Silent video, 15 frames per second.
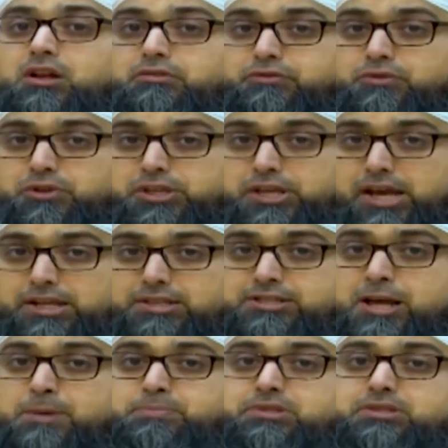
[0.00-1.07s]
for the
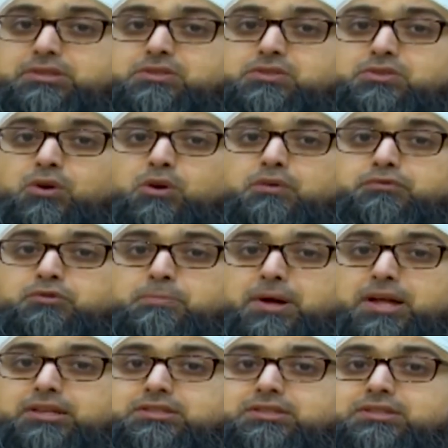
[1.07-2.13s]
acceptance of
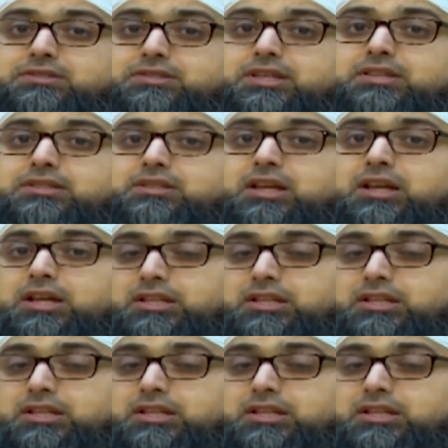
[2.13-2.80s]
repentance is